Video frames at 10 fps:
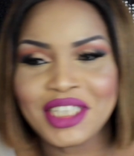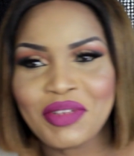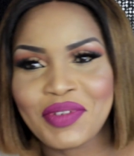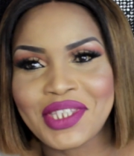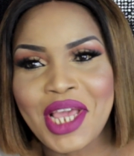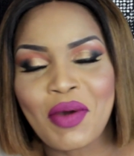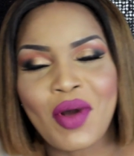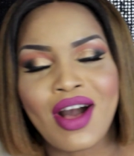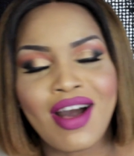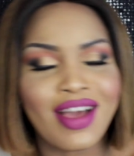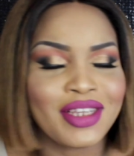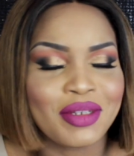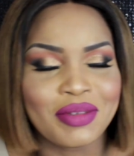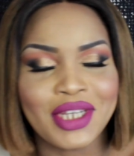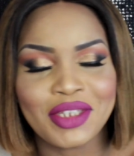Divas, how are
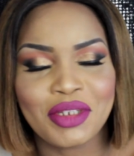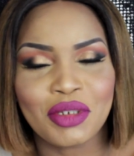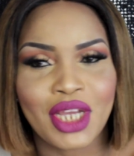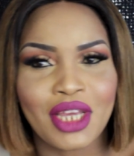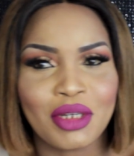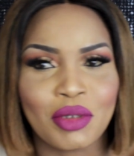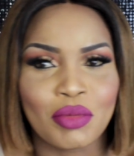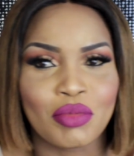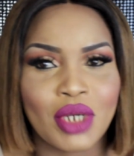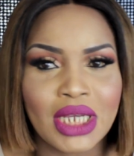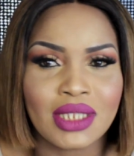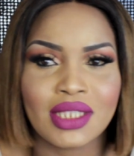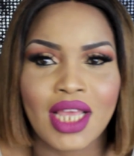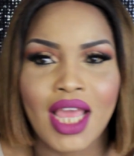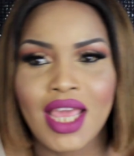you? It's your girl
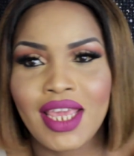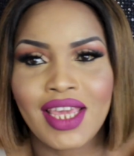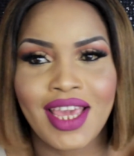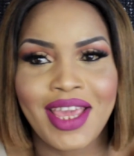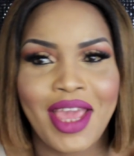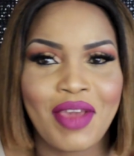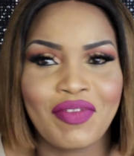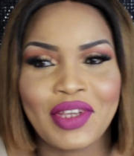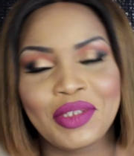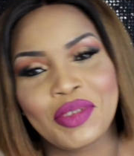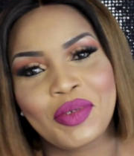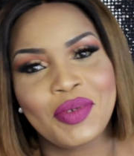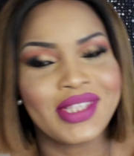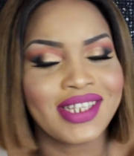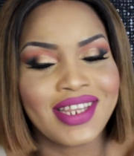Grace, aka
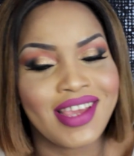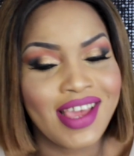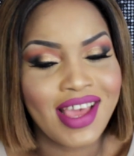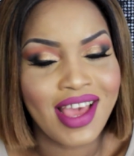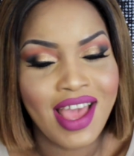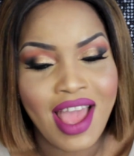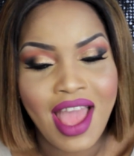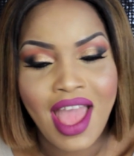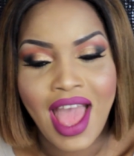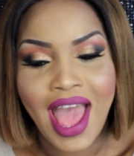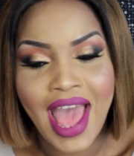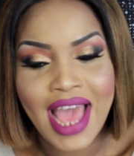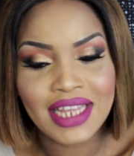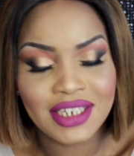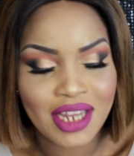Facequizite here,
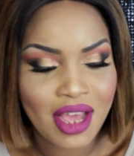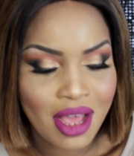and